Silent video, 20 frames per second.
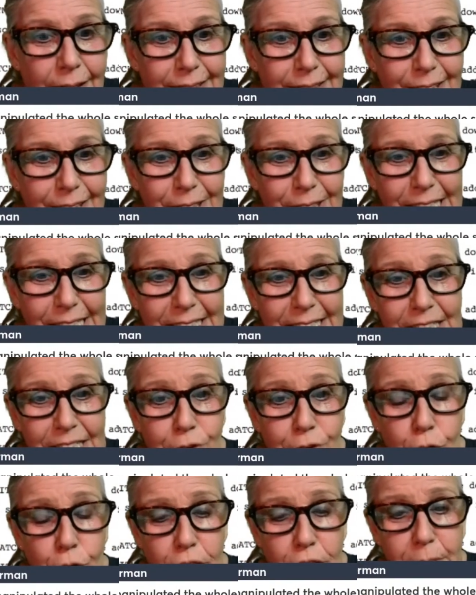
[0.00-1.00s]
Dorian says,
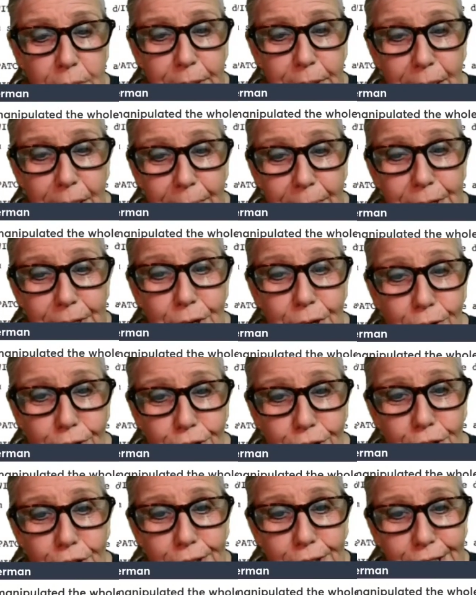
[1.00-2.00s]
Of course, I but the whole
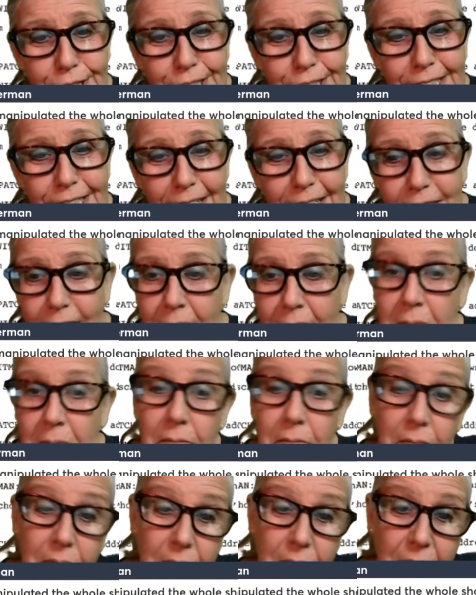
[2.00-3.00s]
show is disgusting.
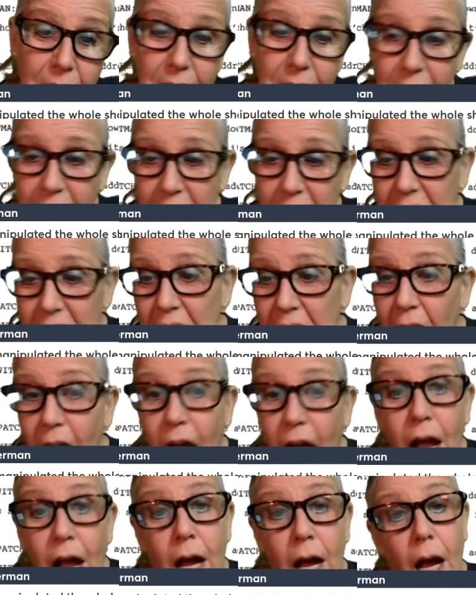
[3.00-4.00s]

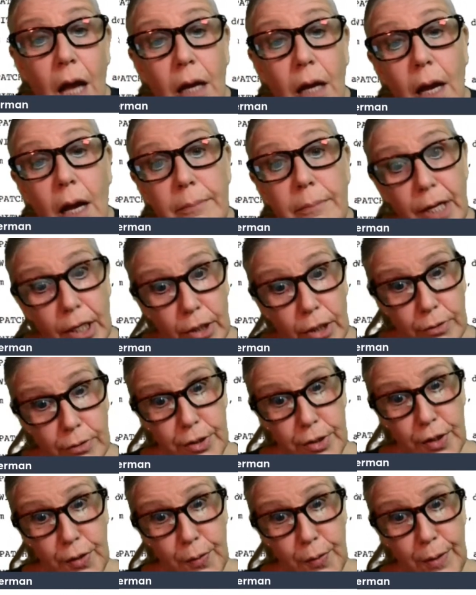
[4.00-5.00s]
I, am not going
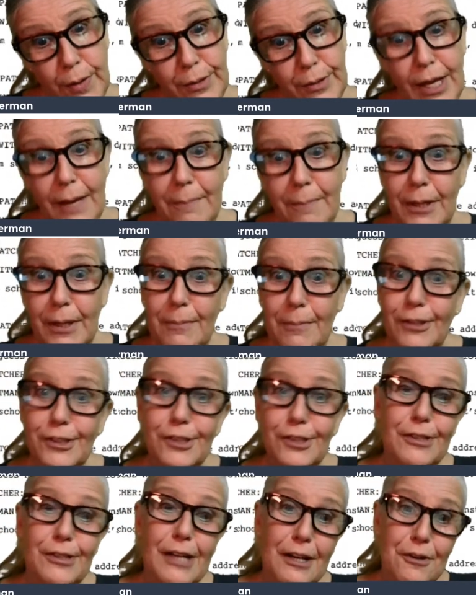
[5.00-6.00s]
to agree with that, but I'm
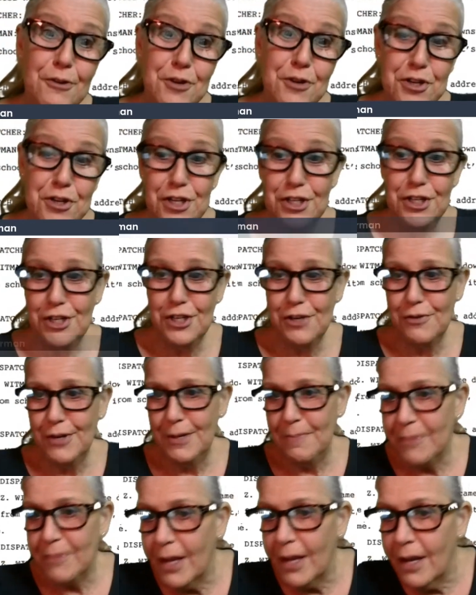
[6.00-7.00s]
also not going to disagree.
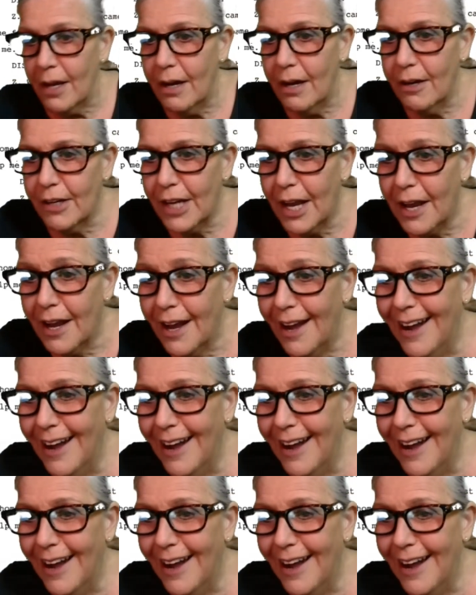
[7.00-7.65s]
Okay.